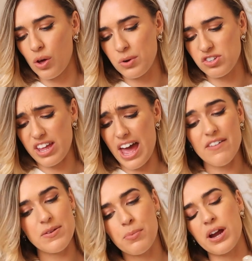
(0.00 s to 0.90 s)
which they
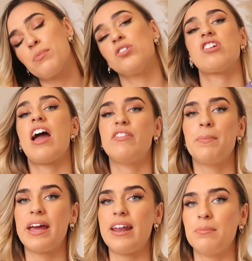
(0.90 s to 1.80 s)
have in pretty much every
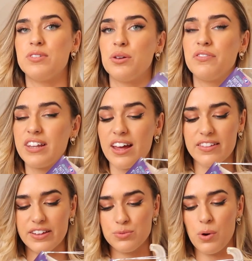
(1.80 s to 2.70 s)
B&M so if you
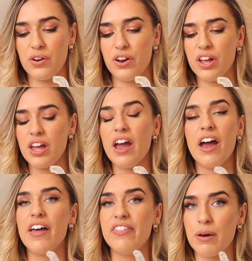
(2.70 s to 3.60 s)
like this one
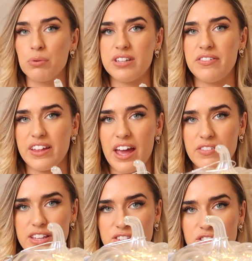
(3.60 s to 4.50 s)
they will definitely
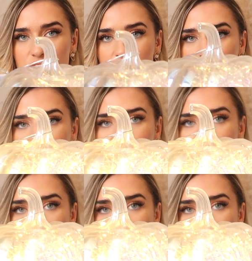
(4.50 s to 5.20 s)
have it in stock.